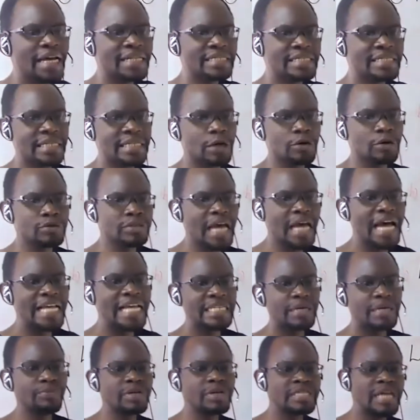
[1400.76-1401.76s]
cells as
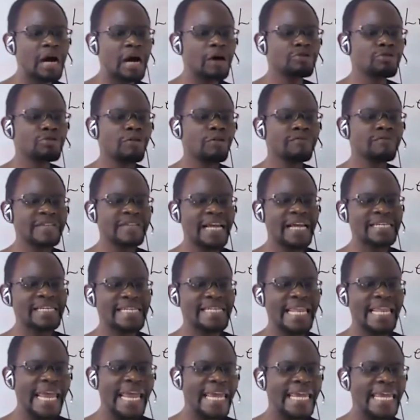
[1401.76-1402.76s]
a result of
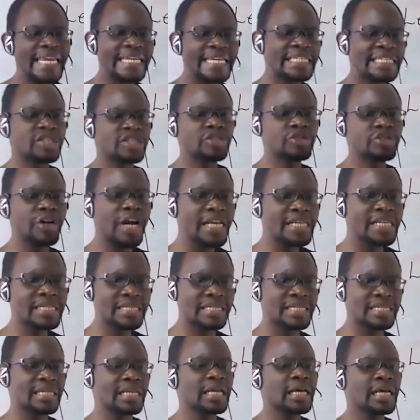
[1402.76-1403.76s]
sustained
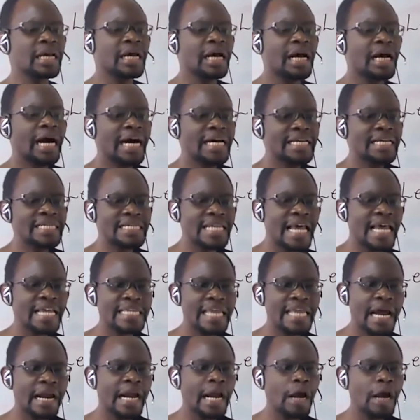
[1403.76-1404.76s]
stress,
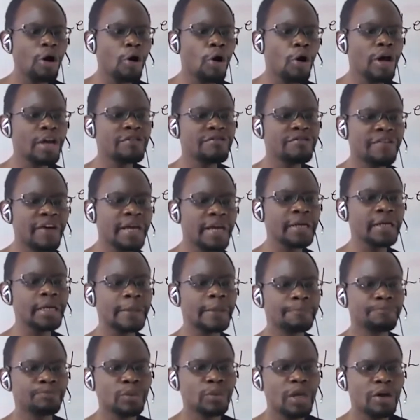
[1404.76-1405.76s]
surgery, or even
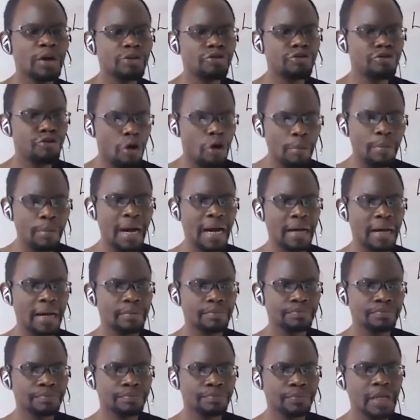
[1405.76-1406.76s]
trauma.
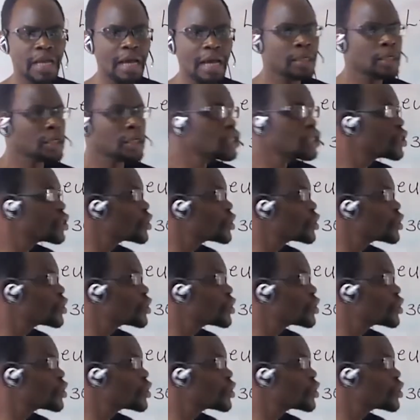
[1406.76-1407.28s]
Yeah. So